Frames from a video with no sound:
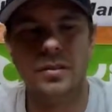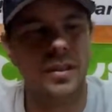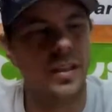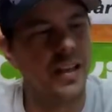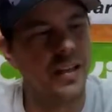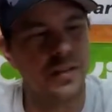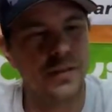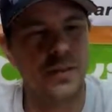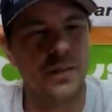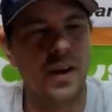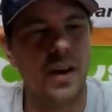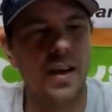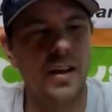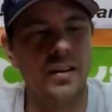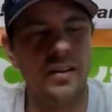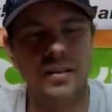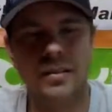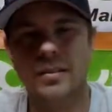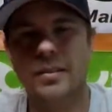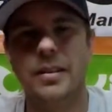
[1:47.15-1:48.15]
He has fun.
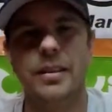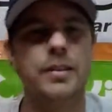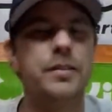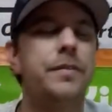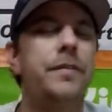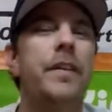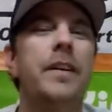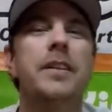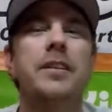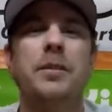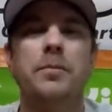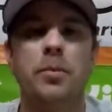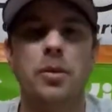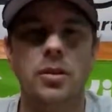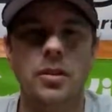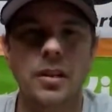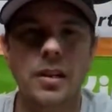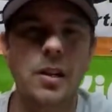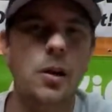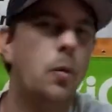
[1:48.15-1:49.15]
It's
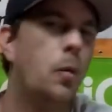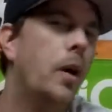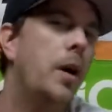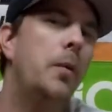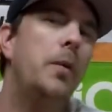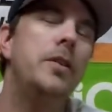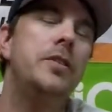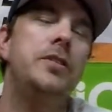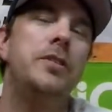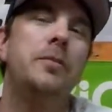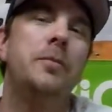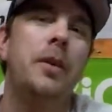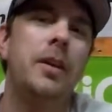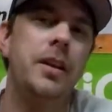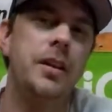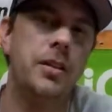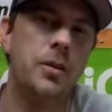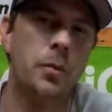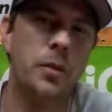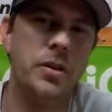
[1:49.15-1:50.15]
fixable. Why waste your money
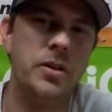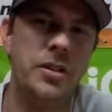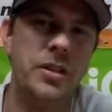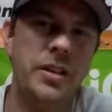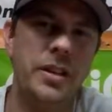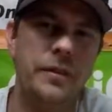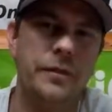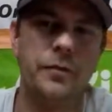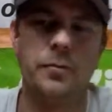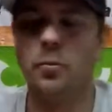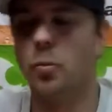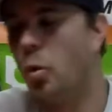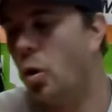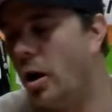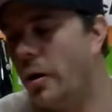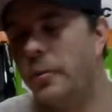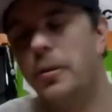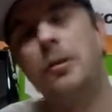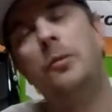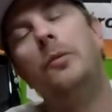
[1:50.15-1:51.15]
on the ones you can get from
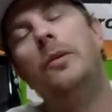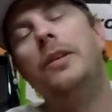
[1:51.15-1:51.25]
Walmart?